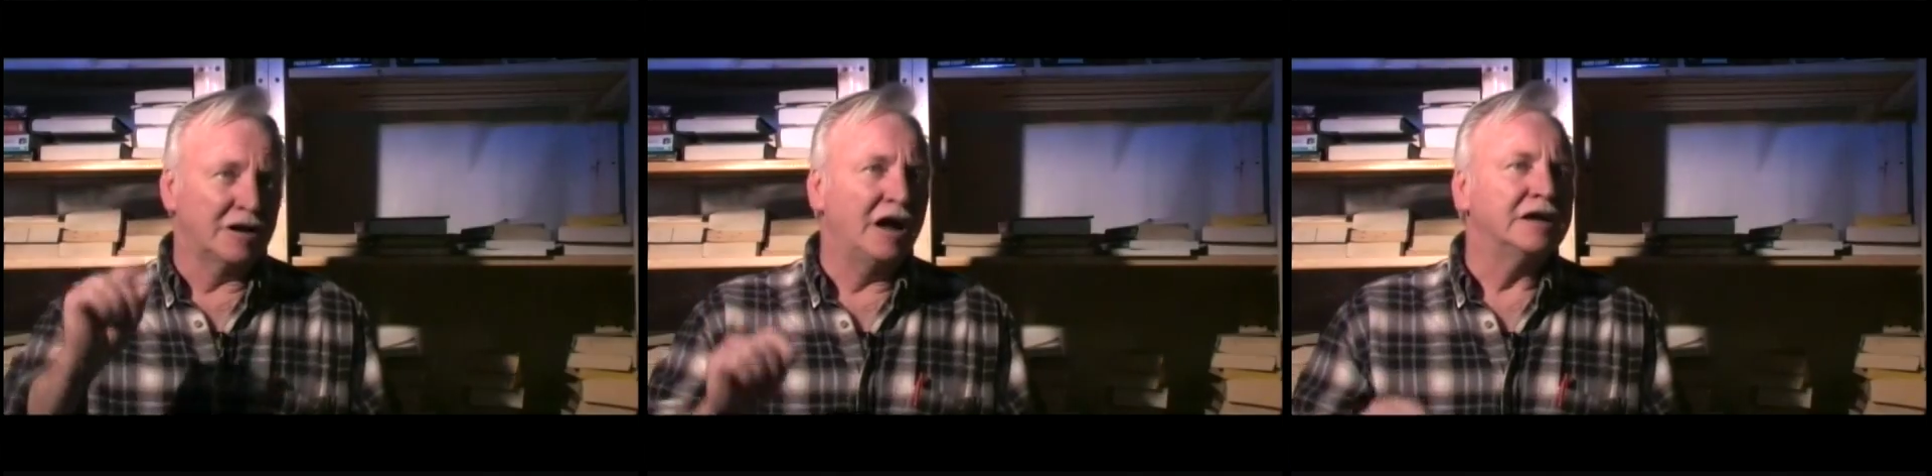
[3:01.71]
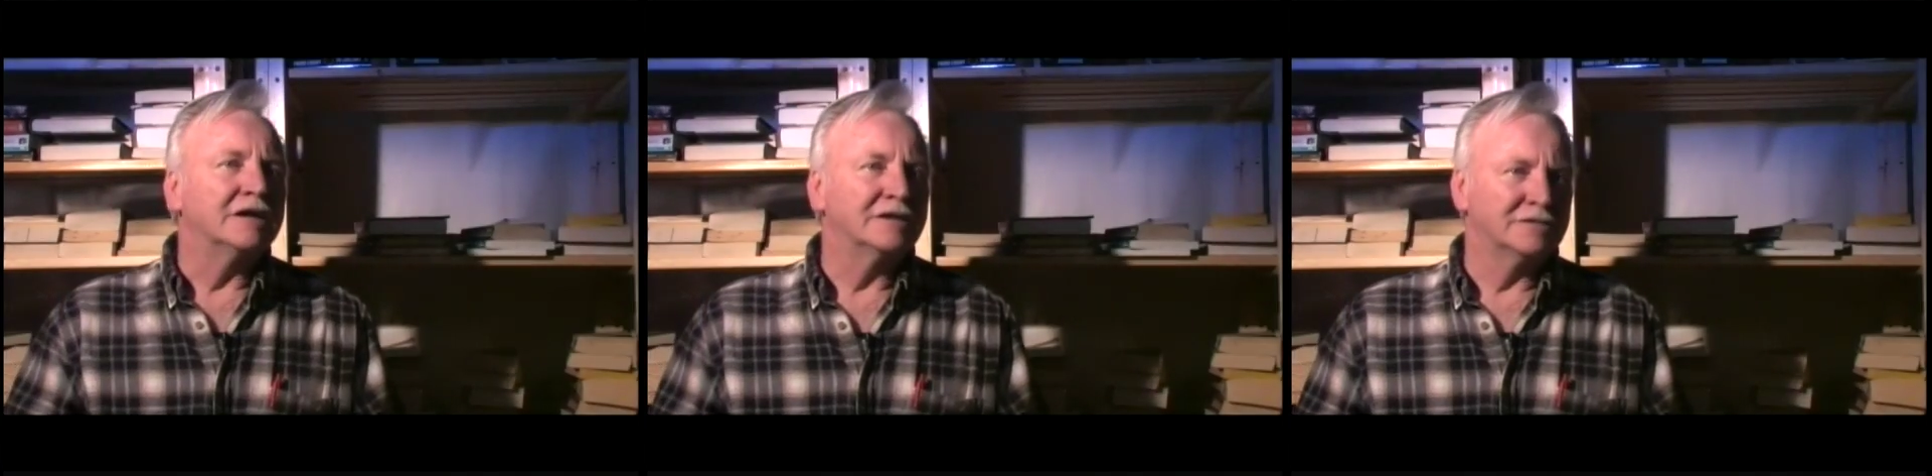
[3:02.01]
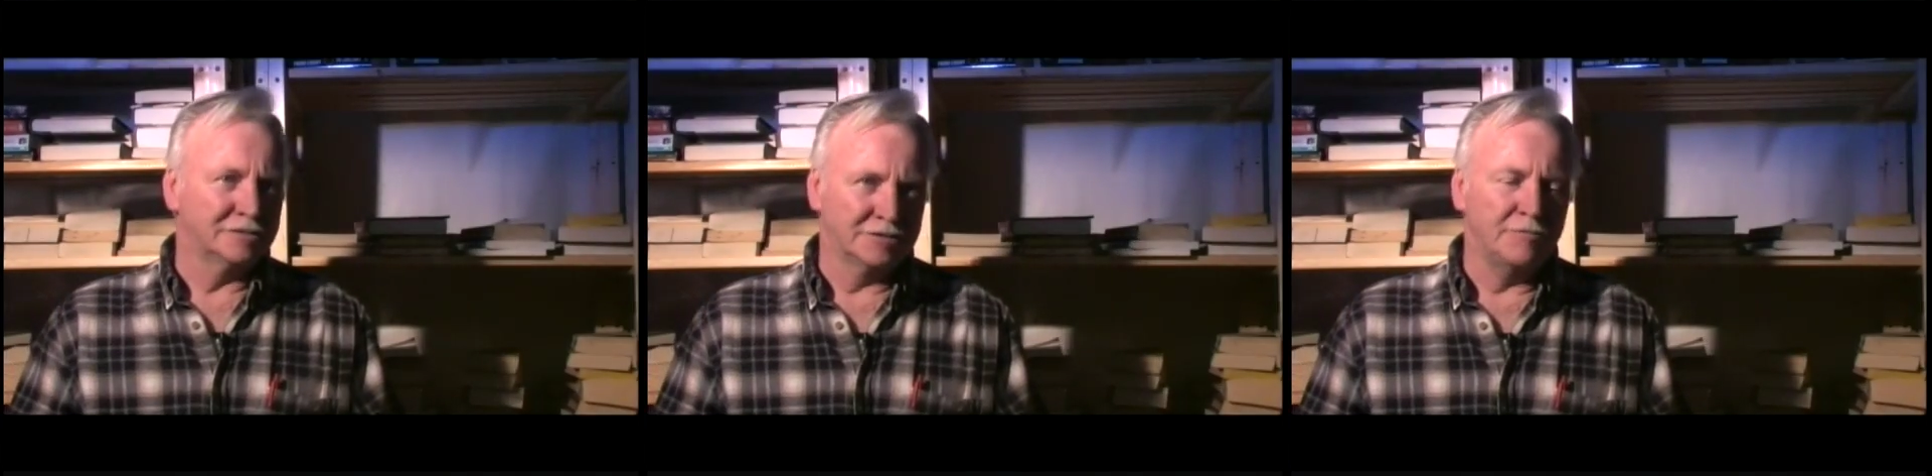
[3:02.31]
tonight,
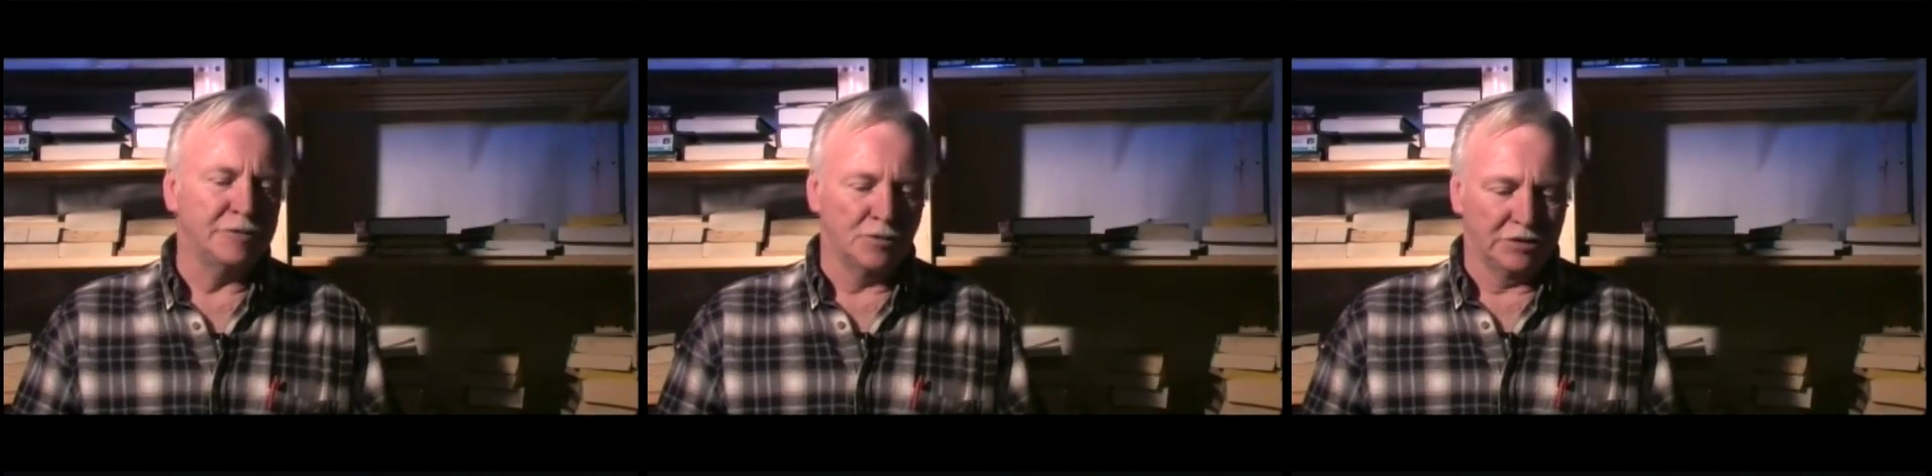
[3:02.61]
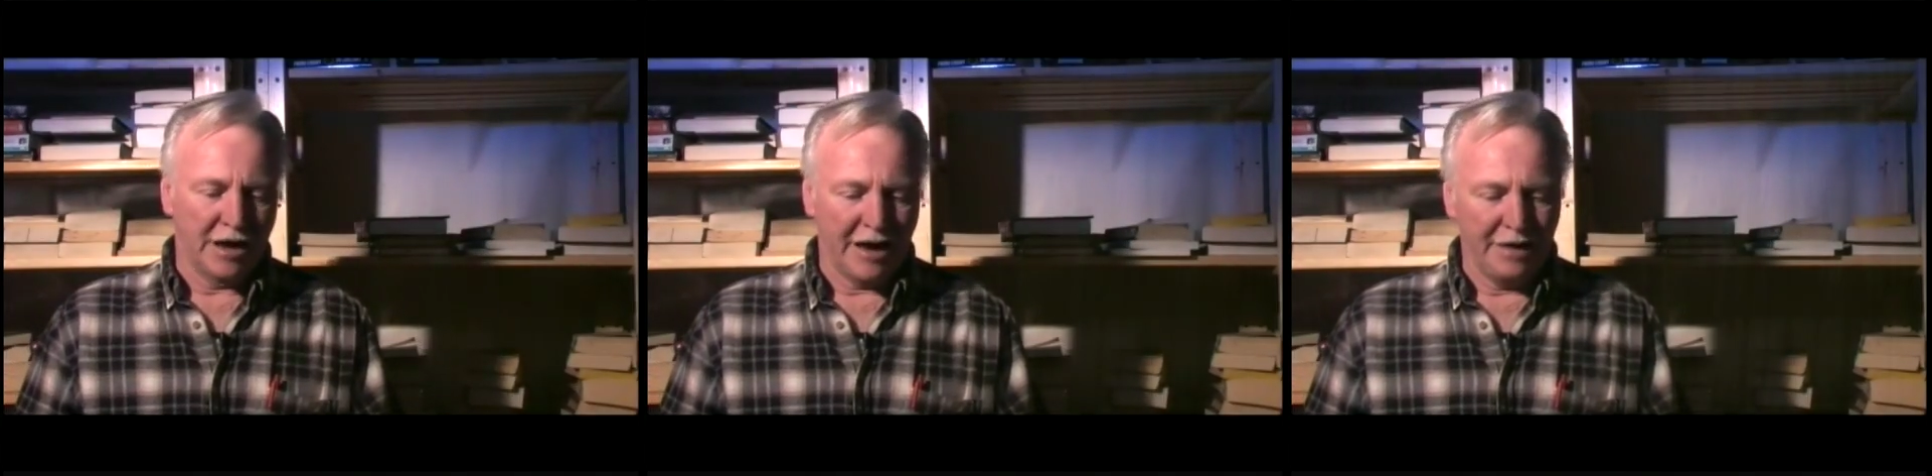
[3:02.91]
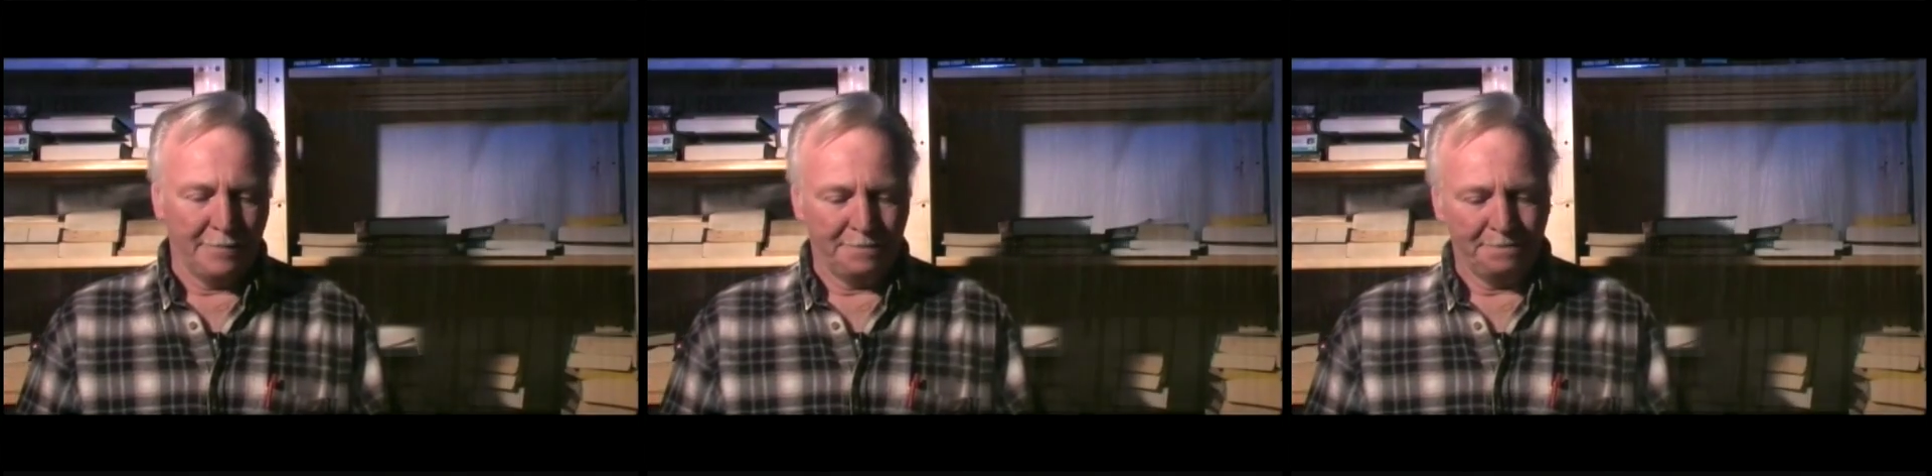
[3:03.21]
something will die.